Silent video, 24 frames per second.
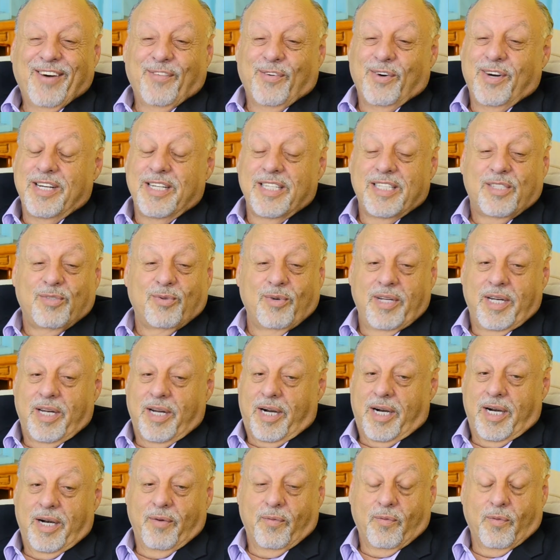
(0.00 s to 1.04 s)
What a
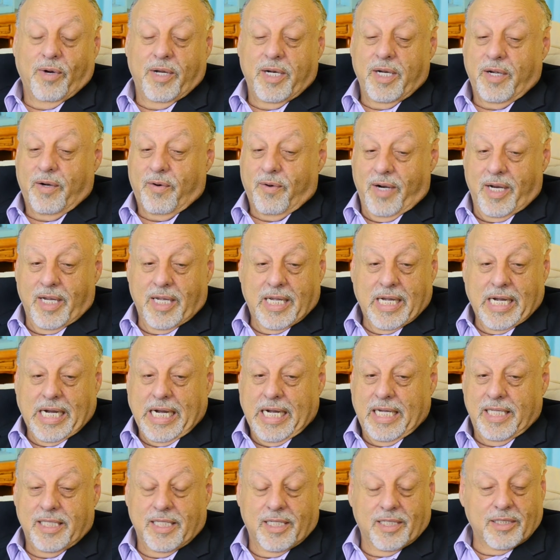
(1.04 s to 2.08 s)
sweetheart. What a great
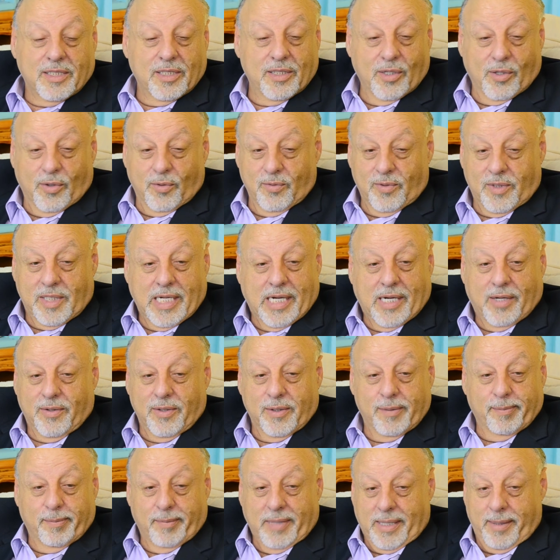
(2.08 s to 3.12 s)
guy. There's no doubt
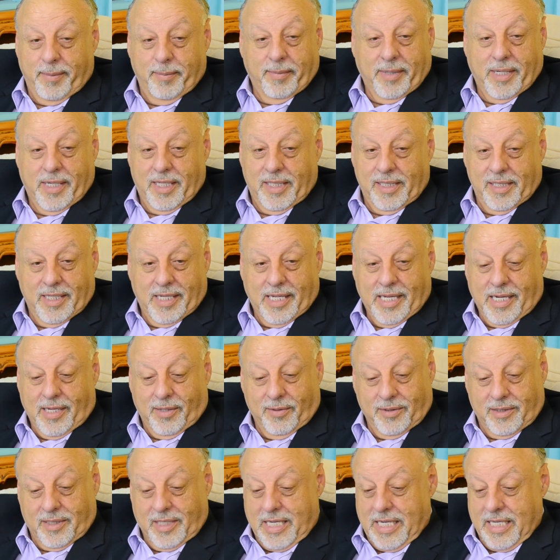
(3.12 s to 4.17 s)
in my mind that
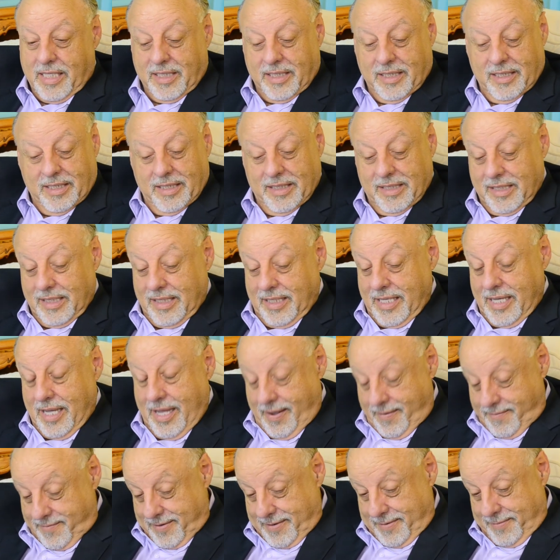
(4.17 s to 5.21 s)
Hal Jackson is in
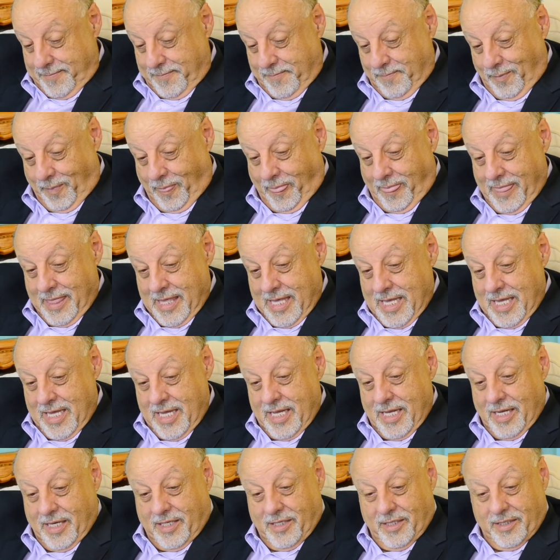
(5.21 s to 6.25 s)
heaven
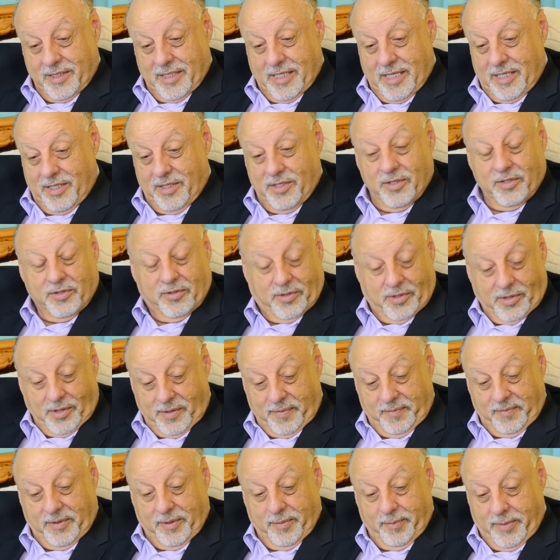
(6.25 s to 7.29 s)
because he
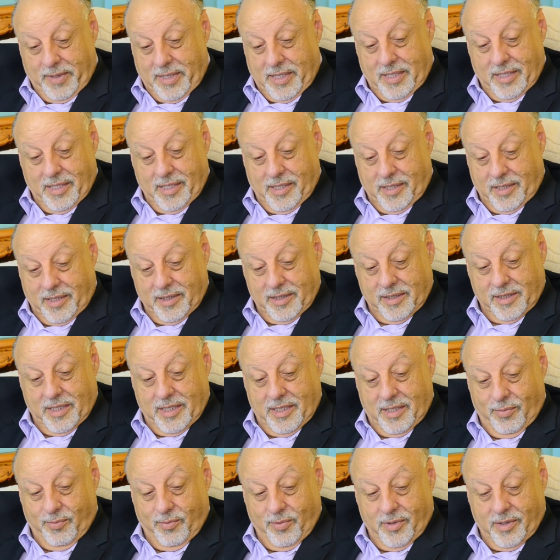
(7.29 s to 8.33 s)
deserved to be there because
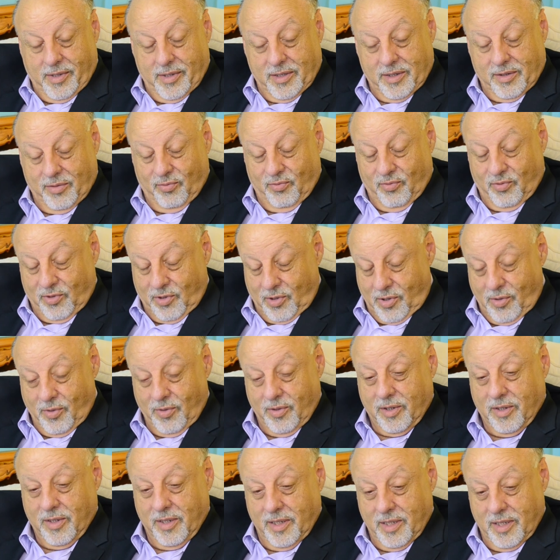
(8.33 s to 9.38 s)
he was so
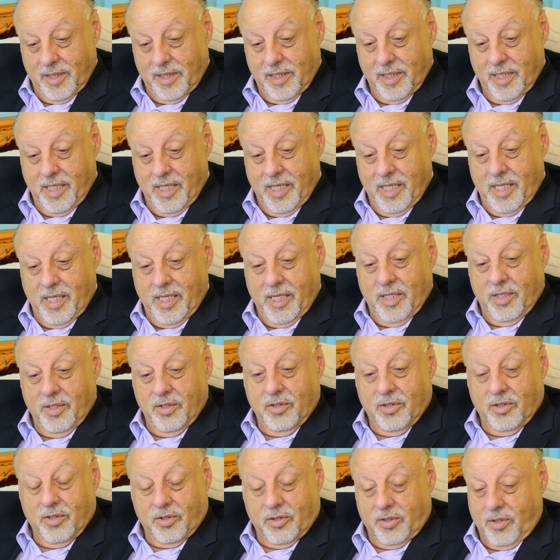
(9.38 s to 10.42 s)
good
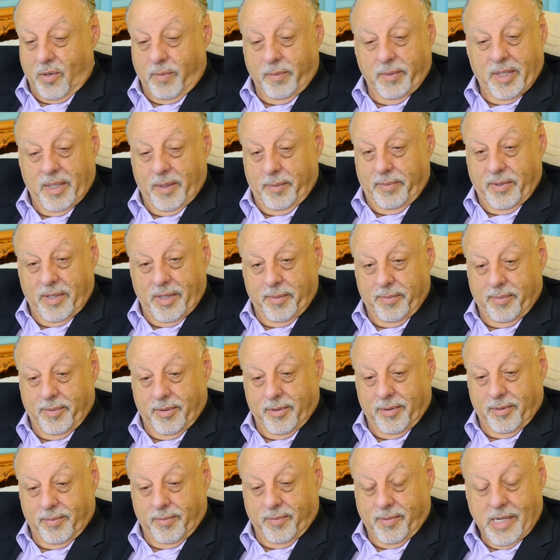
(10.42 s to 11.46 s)
to so many
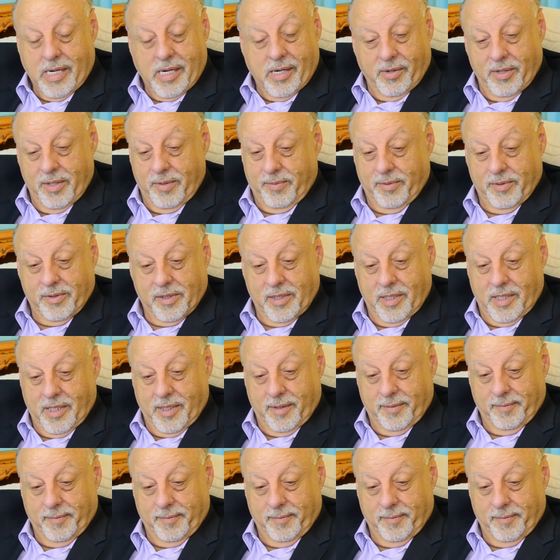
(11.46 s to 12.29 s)
people while he was here.